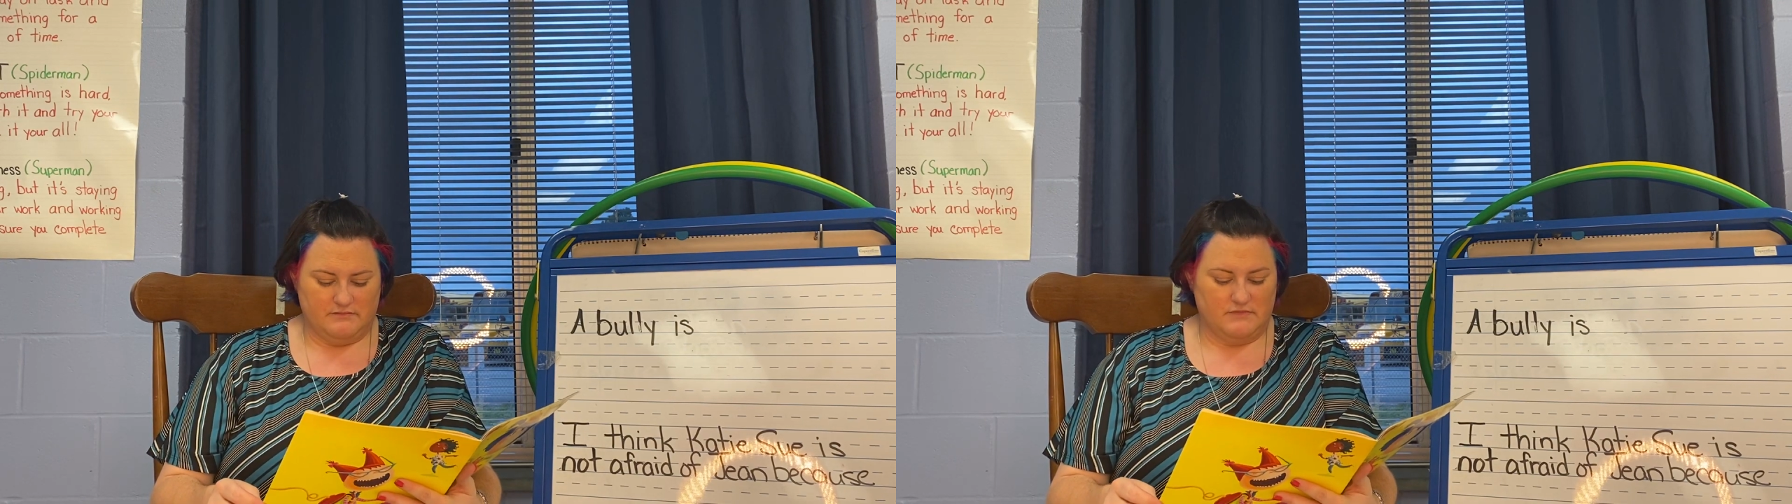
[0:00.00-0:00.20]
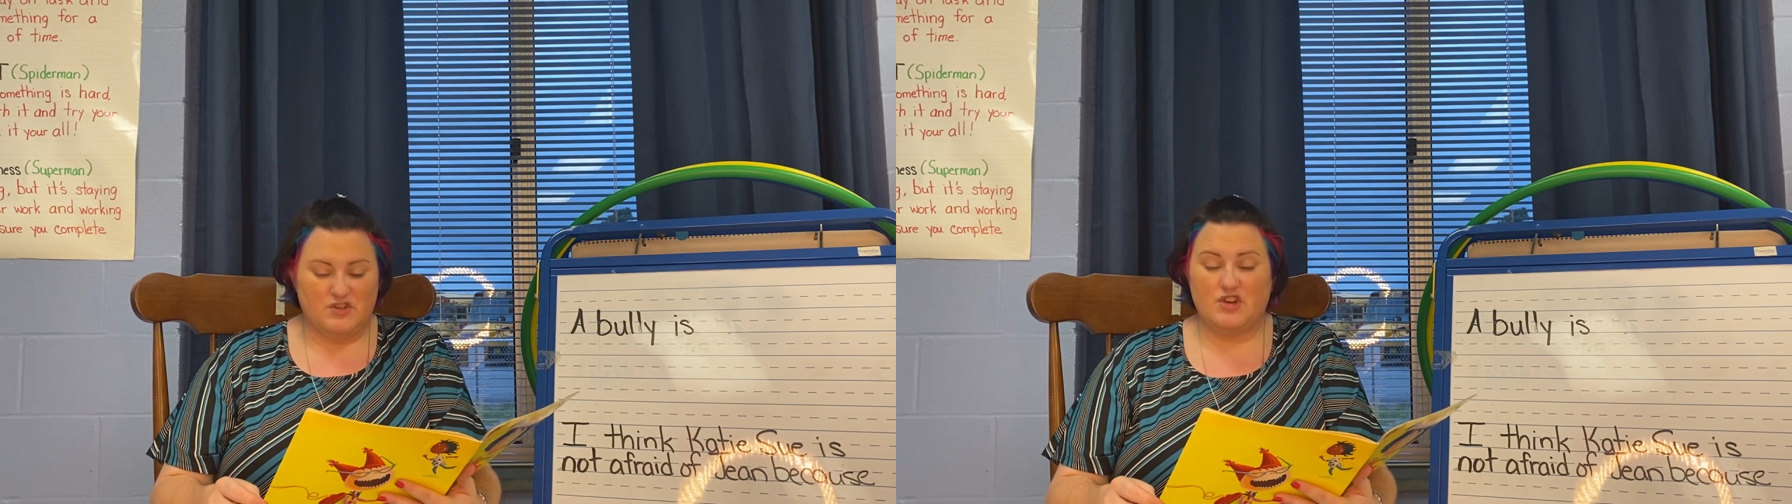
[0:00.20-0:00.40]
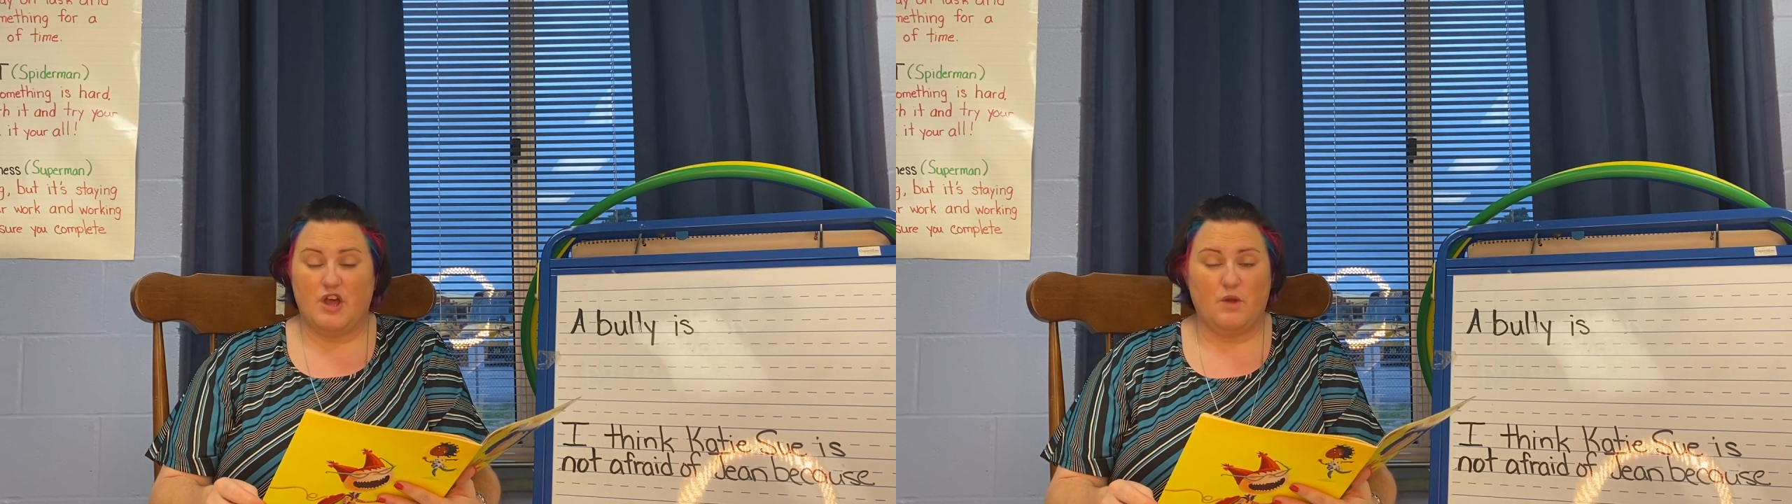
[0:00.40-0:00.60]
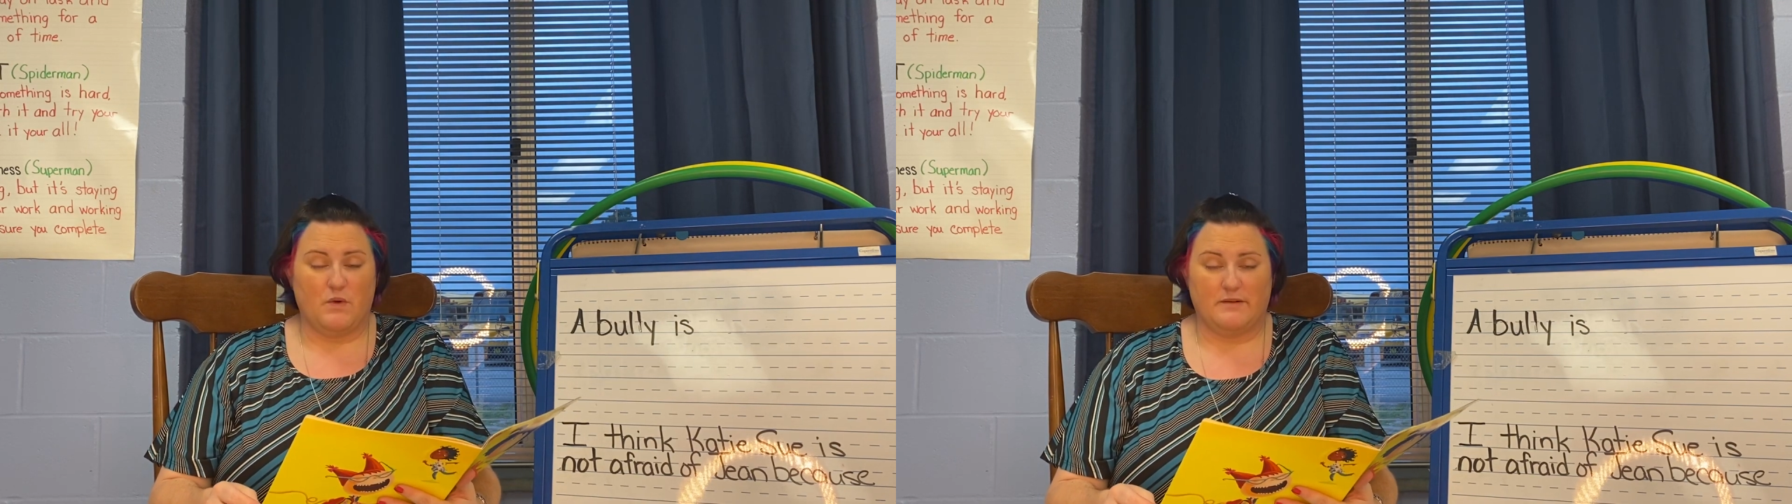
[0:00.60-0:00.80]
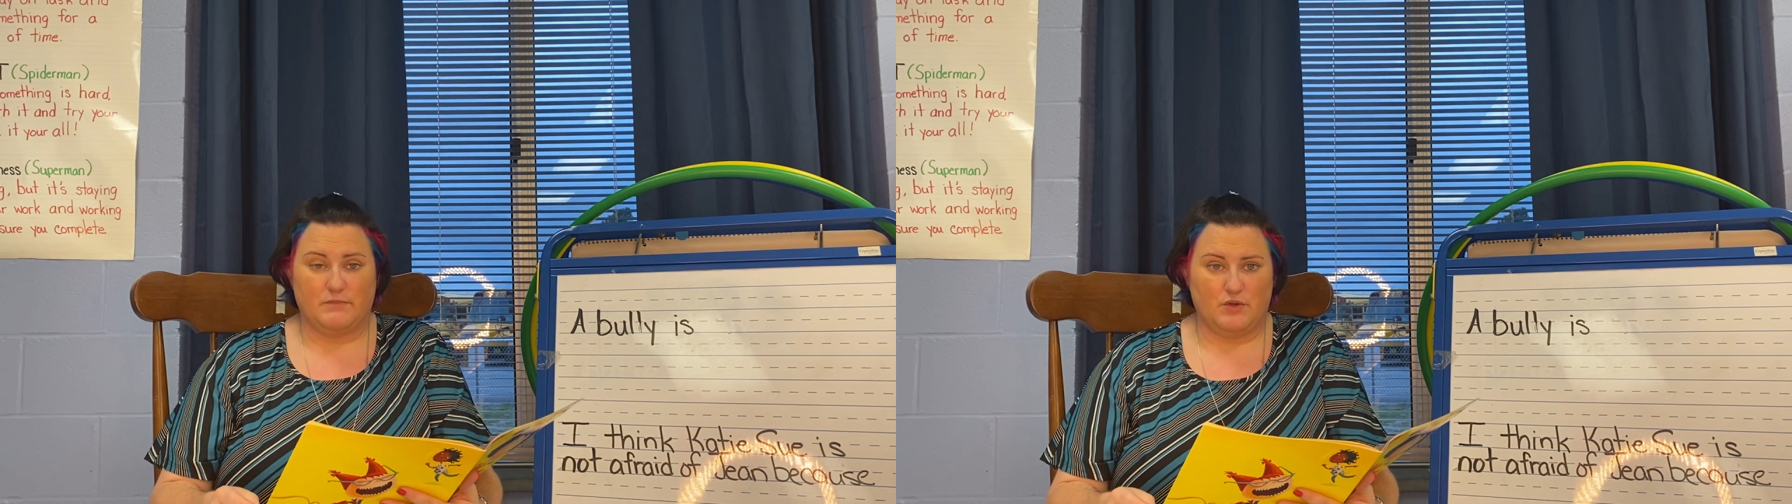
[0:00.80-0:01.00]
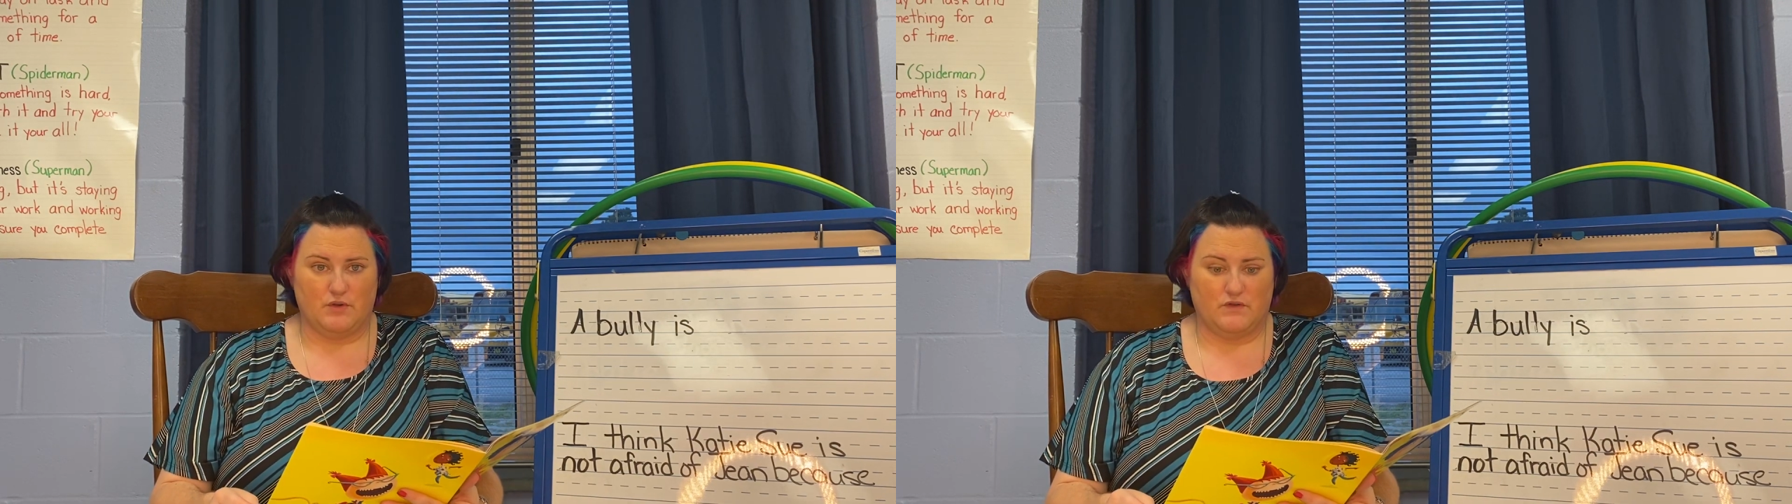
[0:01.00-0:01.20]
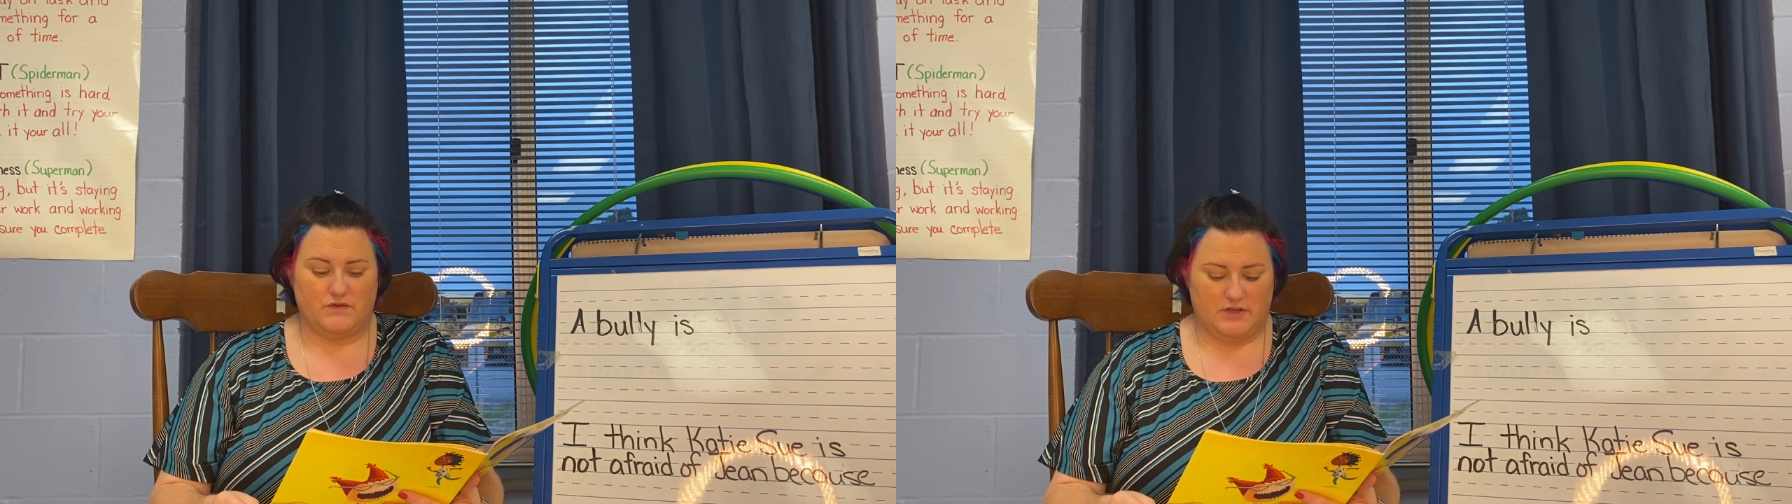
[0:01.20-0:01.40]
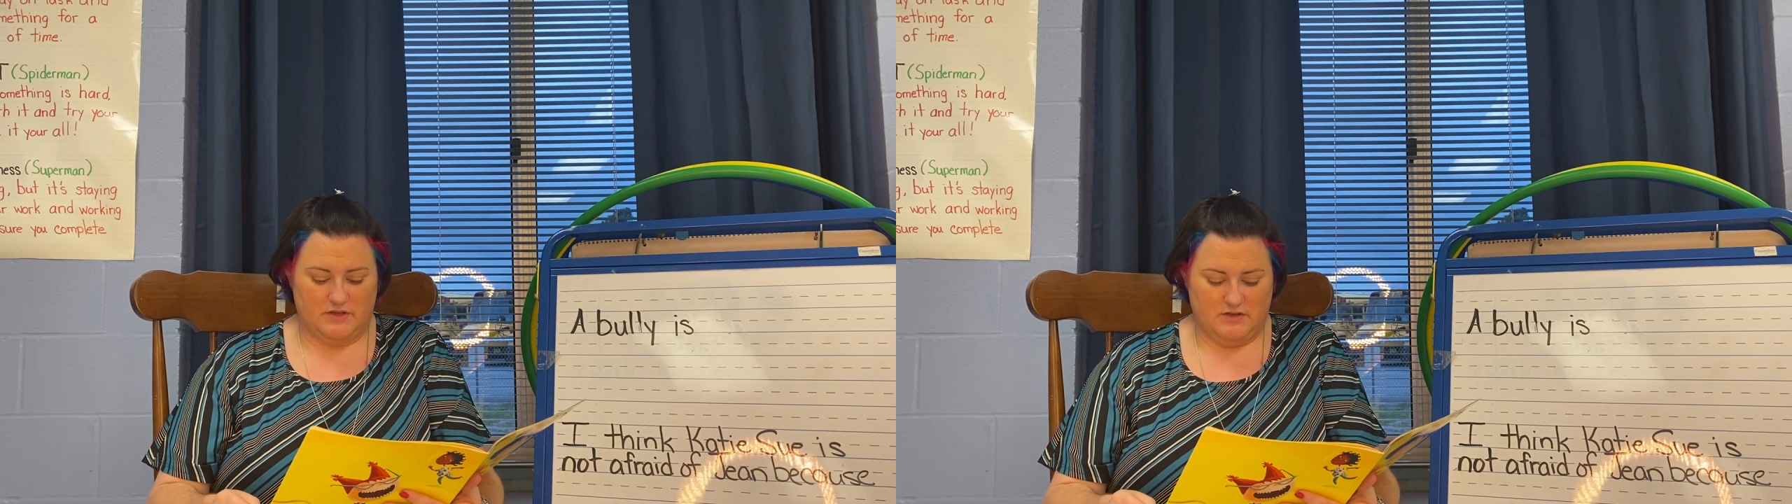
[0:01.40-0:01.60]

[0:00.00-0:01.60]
No one moved.